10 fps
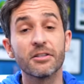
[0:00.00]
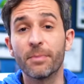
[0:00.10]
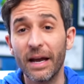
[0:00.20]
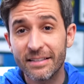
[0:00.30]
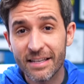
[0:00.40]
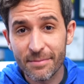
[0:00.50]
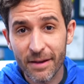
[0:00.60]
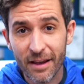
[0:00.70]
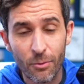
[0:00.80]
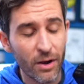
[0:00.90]
So back to
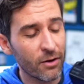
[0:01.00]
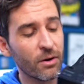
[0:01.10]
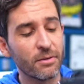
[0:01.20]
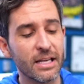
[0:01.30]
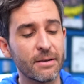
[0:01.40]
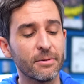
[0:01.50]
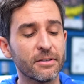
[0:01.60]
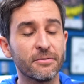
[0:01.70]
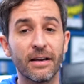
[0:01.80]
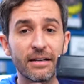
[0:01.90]
eBay I went, where I was able to
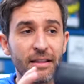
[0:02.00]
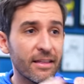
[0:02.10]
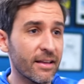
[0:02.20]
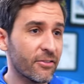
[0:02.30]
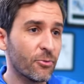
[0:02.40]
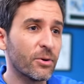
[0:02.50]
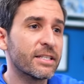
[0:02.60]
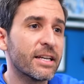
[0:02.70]
find this, which